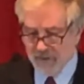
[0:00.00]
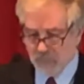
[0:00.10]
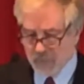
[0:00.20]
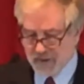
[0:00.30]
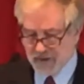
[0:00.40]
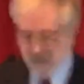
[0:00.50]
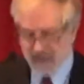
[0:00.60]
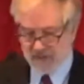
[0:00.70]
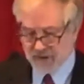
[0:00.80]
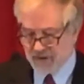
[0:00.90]
which
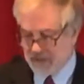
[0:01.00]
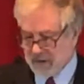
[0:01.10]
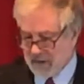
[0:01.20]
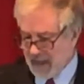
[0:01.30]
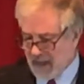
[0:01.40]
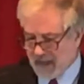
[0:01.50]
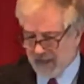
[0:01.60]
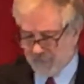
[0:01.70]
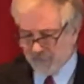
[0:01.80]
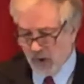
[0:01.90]
states
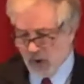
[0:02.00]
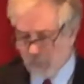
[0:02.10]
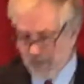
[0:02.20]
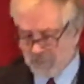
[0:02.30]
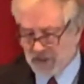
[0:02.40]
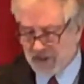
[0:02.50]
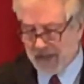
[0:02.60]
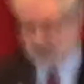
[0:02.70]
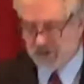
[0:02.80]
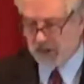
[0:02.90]
all member
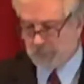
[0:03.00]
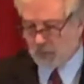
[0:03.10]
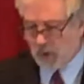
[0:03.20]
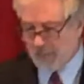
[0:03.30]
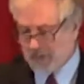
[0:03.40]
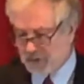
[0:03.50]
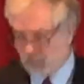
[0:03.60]
states shall prohibit